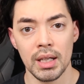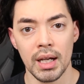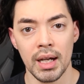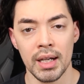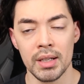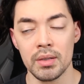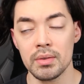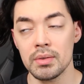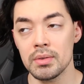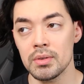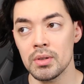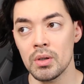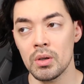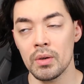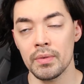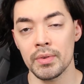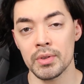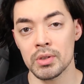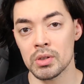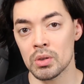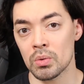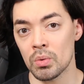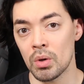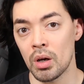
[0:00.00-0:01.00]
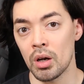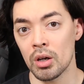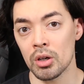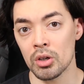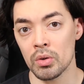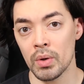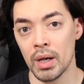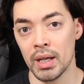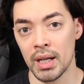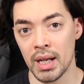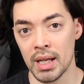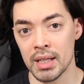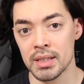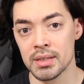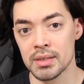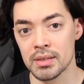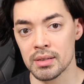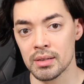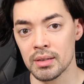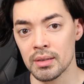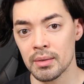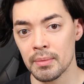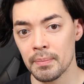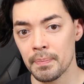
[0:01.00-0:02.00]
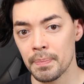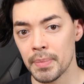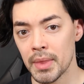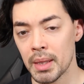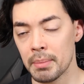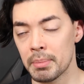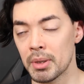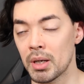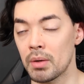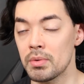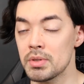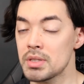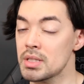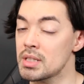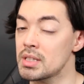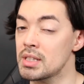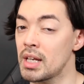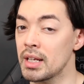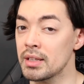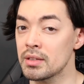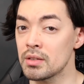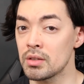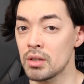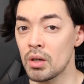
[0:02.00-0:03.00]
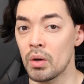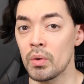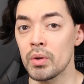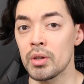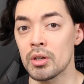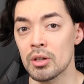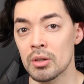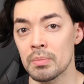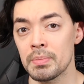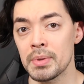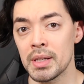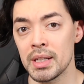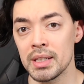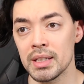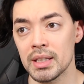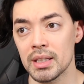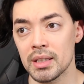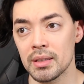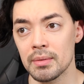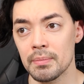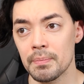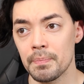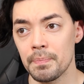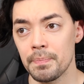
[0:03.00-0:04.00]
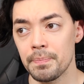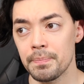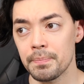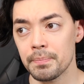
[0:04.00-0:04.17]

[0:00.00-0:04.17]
I don't know if there's a wrong or right answer, but I would just like to know your opinion.